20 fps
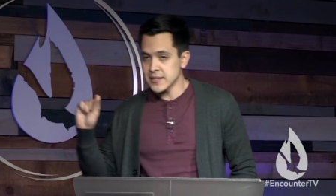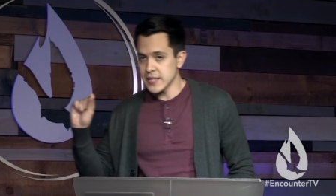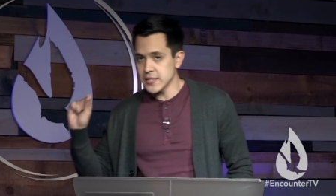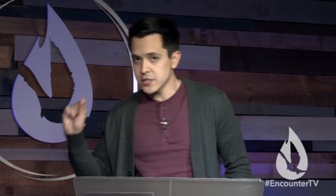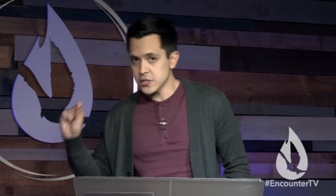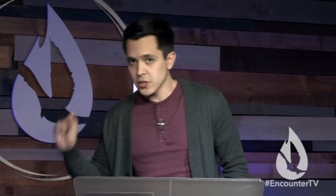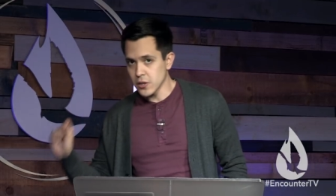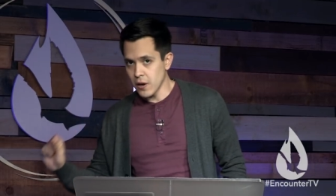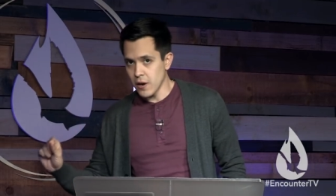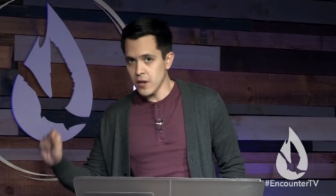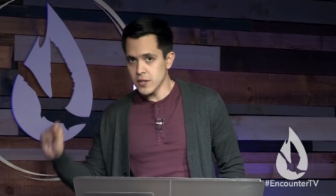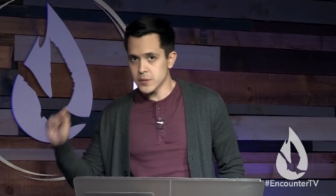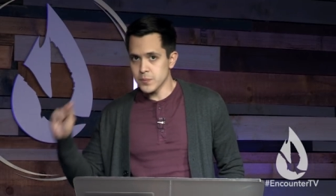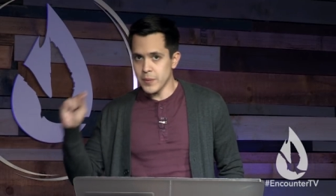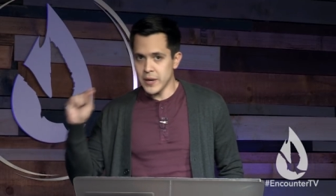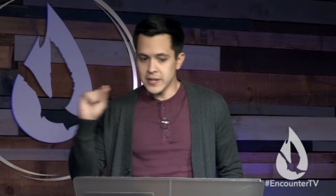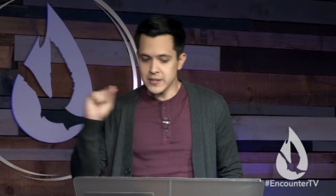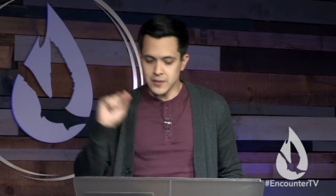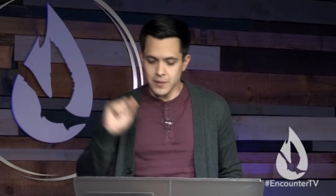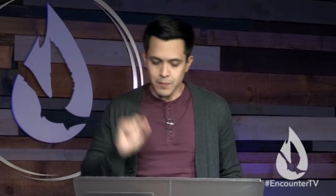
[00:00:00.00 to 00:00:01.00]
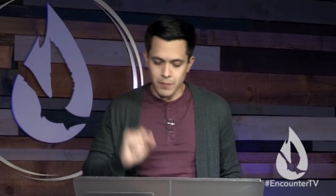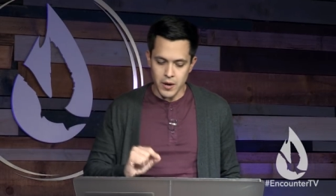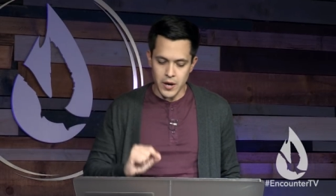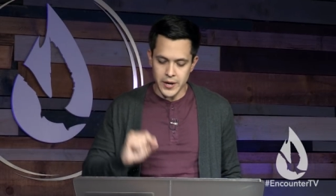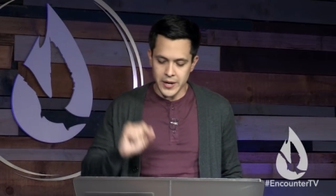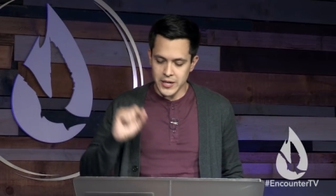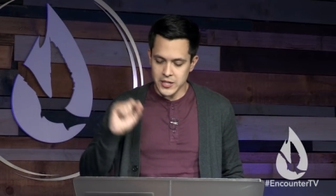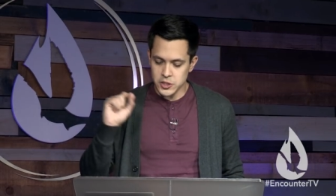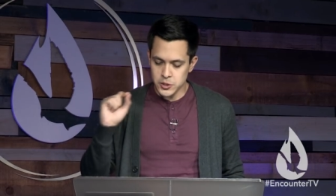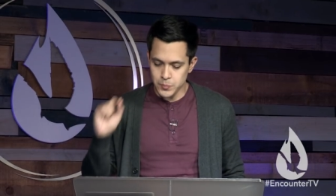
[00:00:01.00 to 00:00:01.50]
is caused by
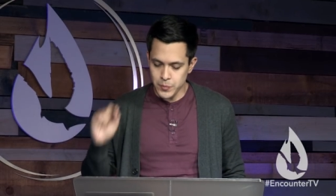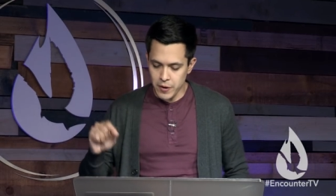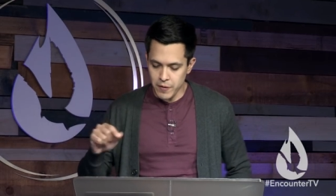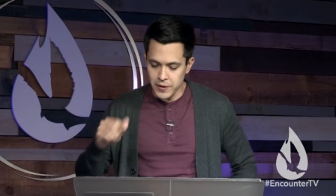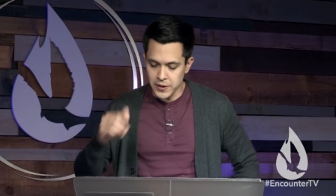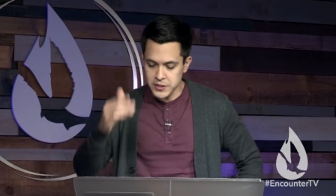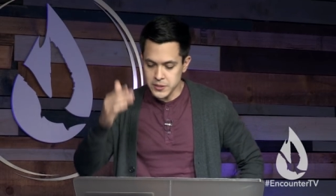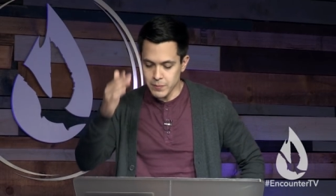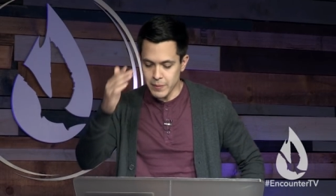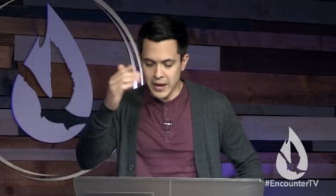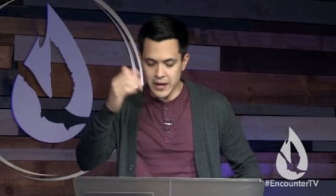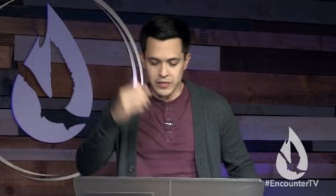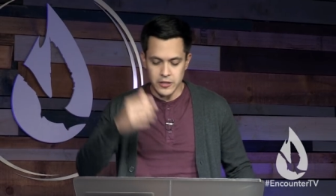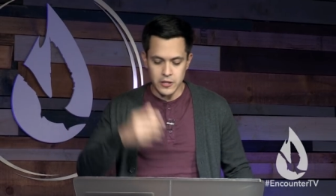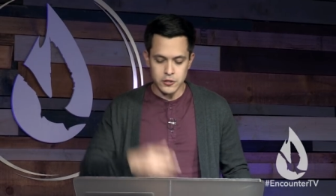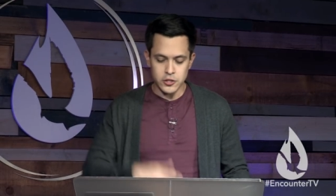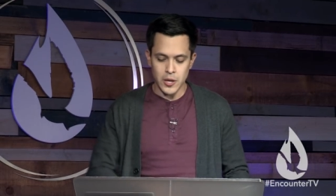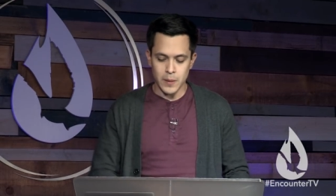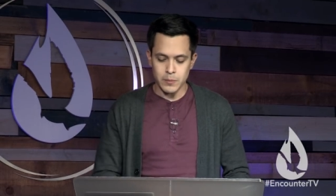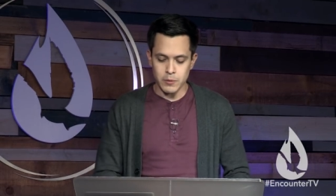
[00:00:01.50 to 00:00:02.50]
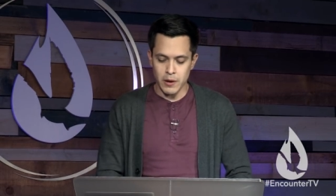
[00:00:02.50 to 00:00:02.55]
demonic spirits. Matthew chapter